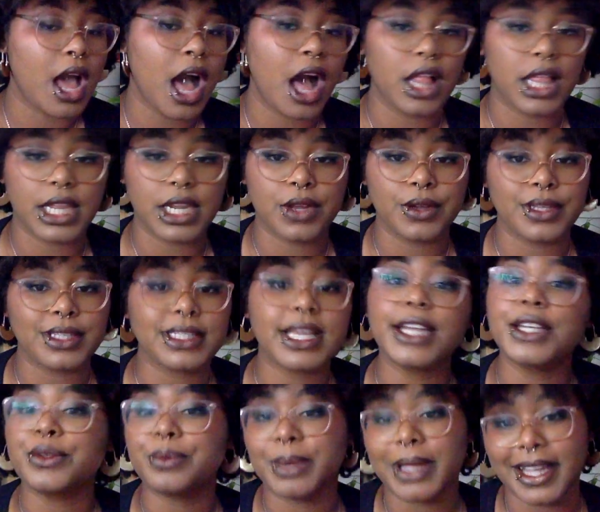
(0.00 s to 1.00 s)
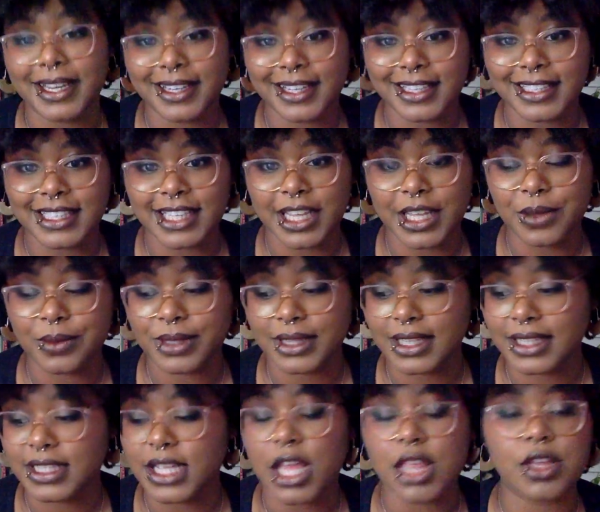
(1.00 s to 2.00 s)
All I know is I do plan to continue with
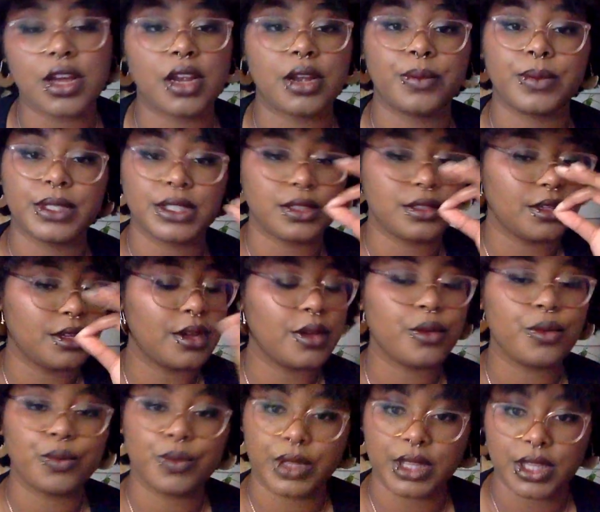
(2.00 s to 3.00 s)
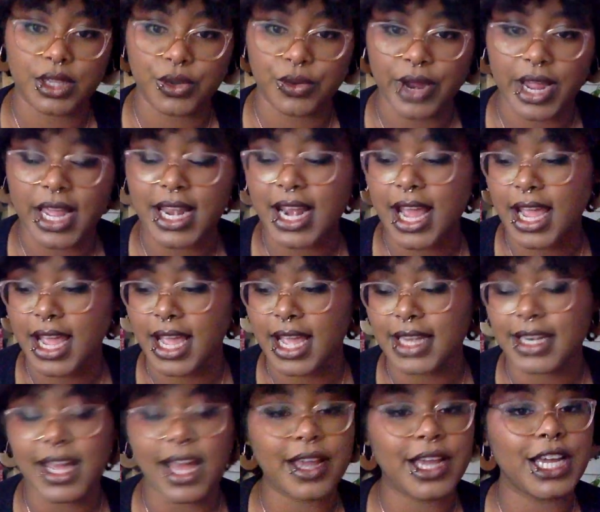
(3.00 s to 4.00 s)
this. I thought it was really great,
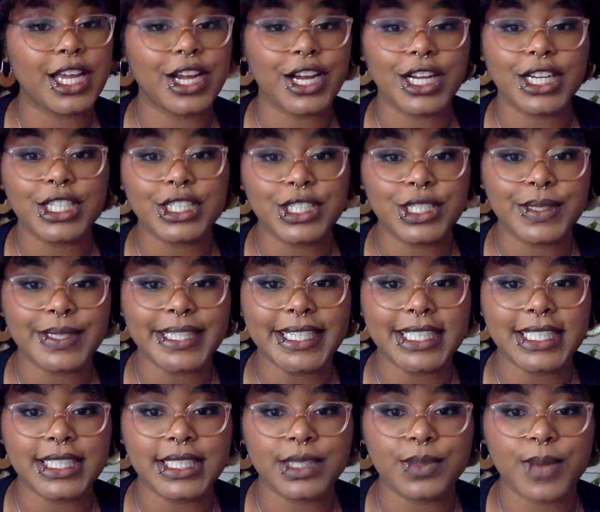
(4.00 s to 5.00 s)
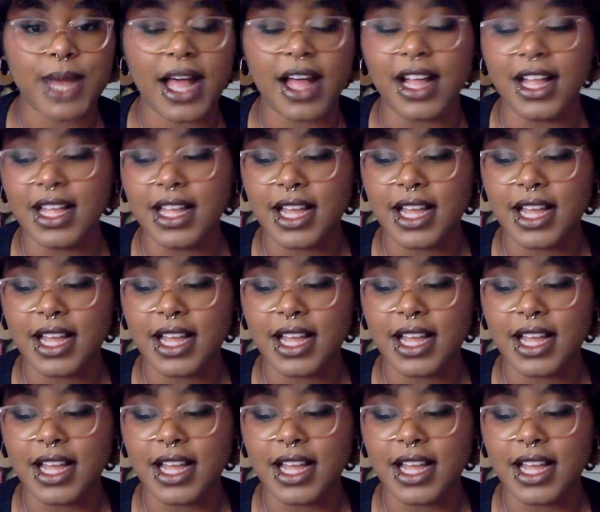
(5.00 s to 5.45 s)
and I encourage you to read it as well.